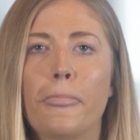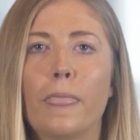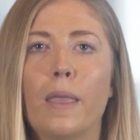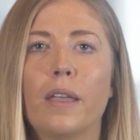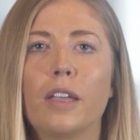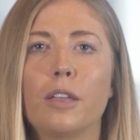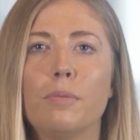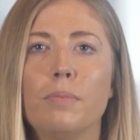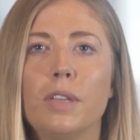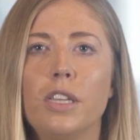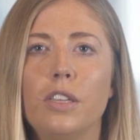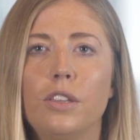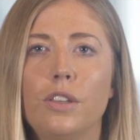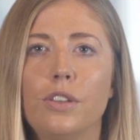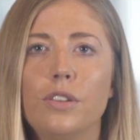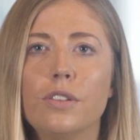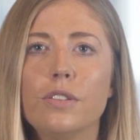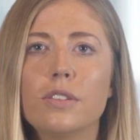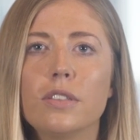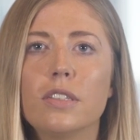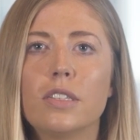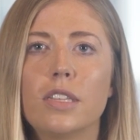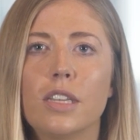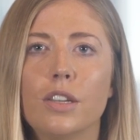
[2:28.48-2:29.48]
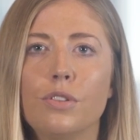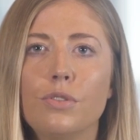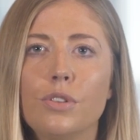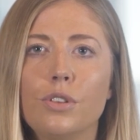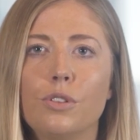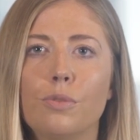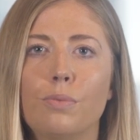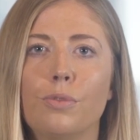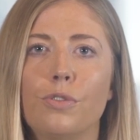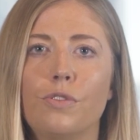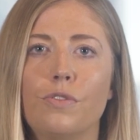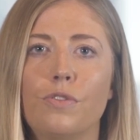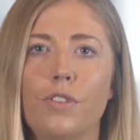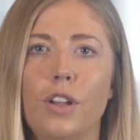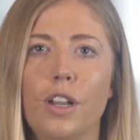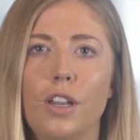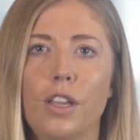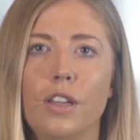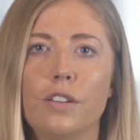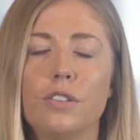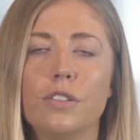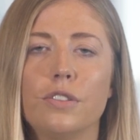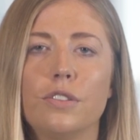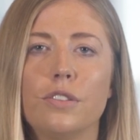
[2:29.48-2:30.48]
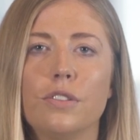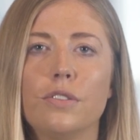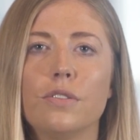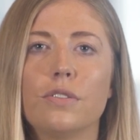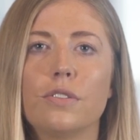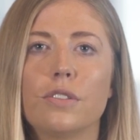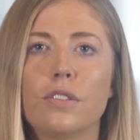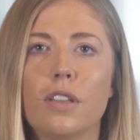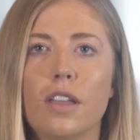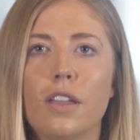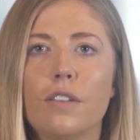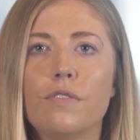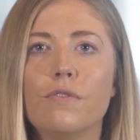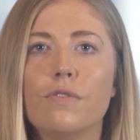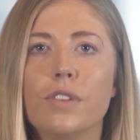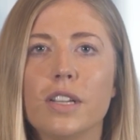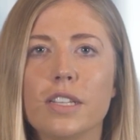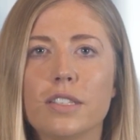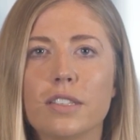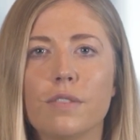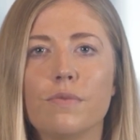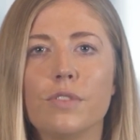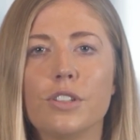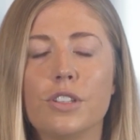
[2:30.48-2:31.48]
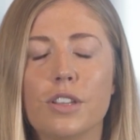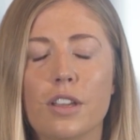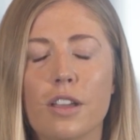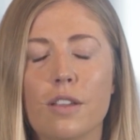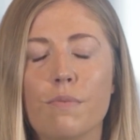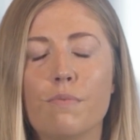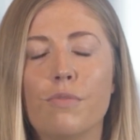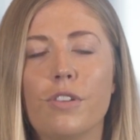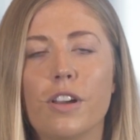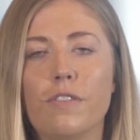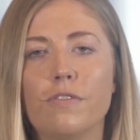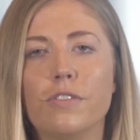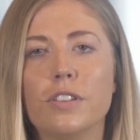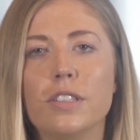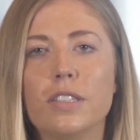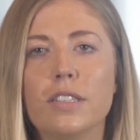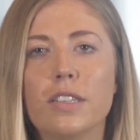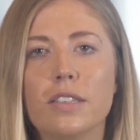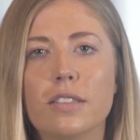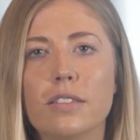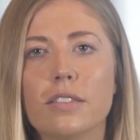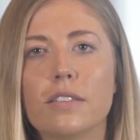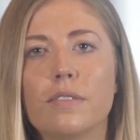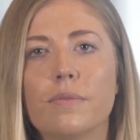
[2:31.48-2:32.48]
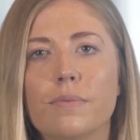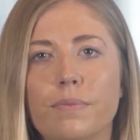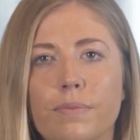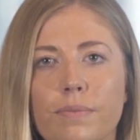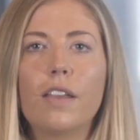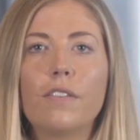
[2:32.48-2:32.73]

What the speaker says: and can be used to tilt your portfolio to suit certain risk and return preferences.